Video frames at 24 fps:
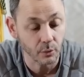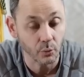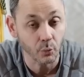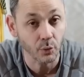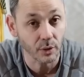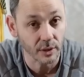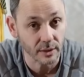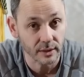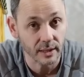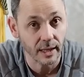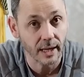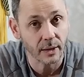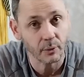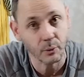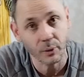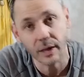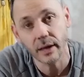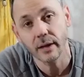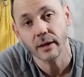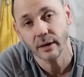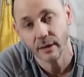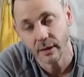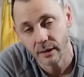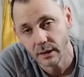will die.
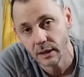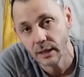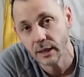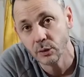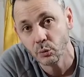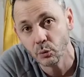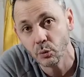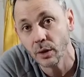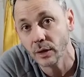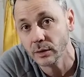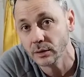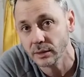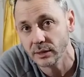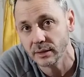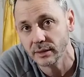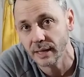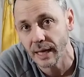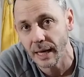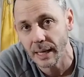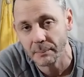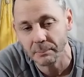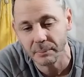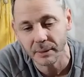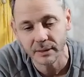Well, it won't
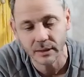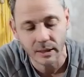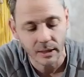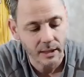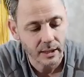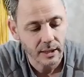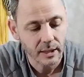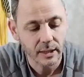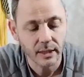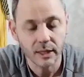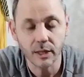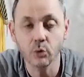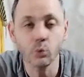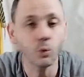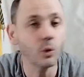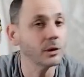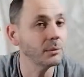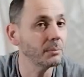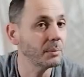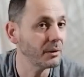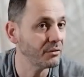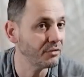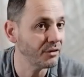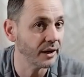die, but it
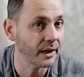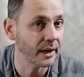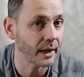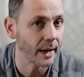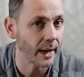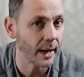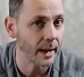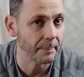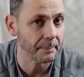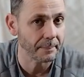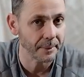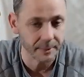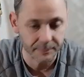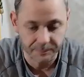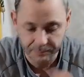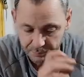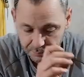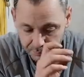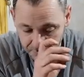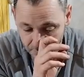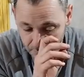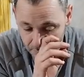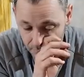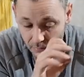won't be very happy.
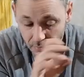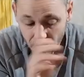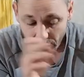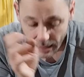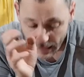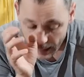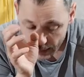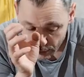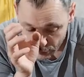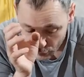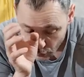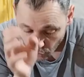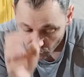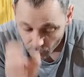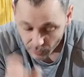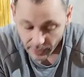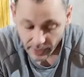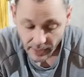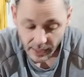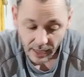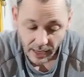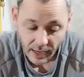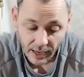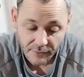
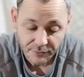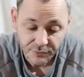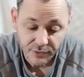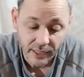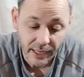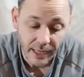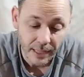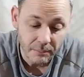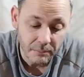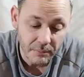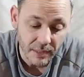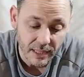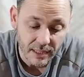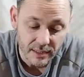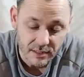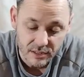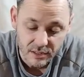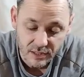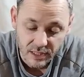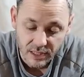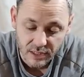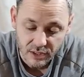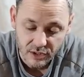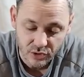So after I
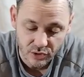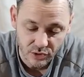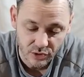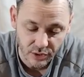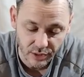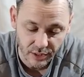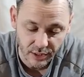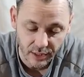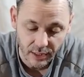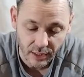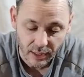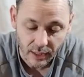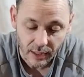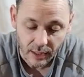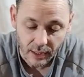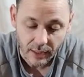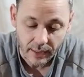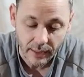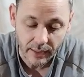mix these 3,